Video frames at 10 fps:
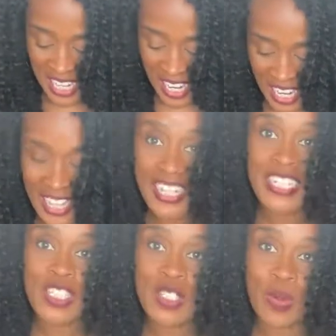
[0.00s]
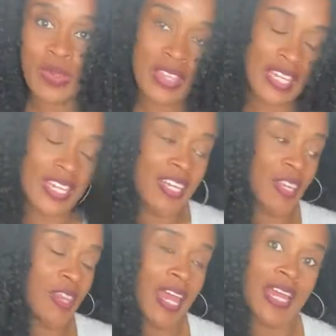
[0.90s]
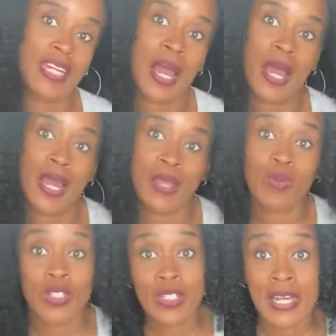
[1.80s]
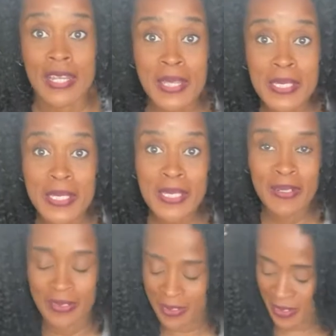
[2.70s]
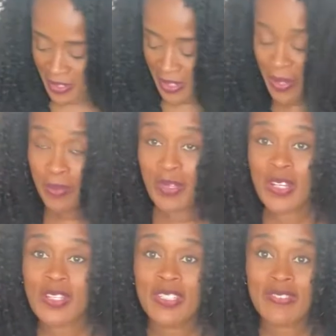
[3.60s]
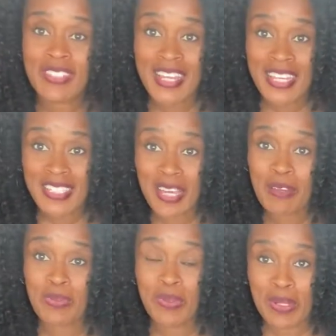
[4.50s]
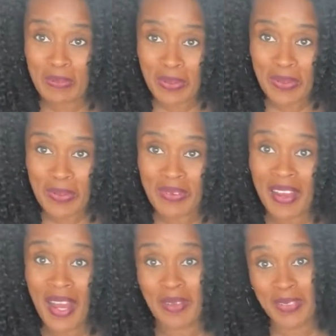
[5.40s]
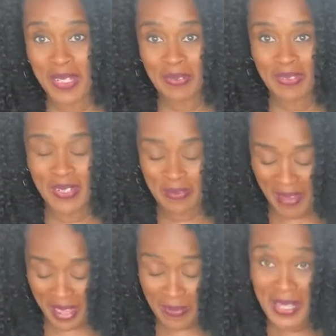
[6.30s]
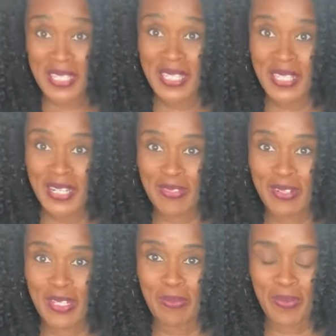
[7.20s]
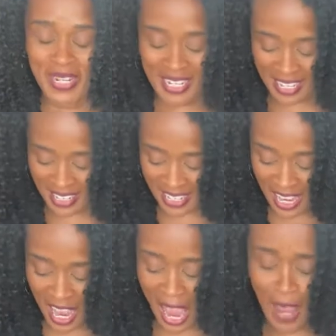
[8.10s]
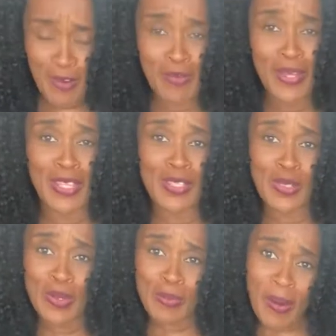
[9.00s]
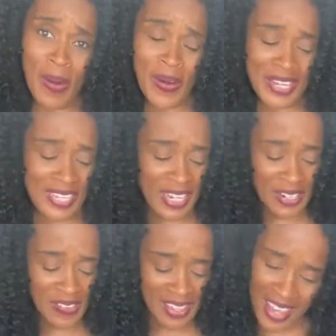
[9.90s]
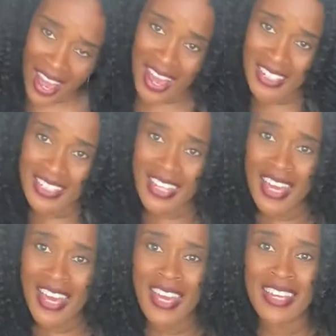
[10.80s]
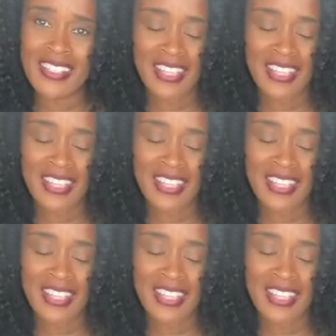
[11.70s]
I don't think that I want to cut this, because if it tastes like pooty poo, I'm gonna be really mad because it looks really pretty. I would bring this to a party, like around the holidays.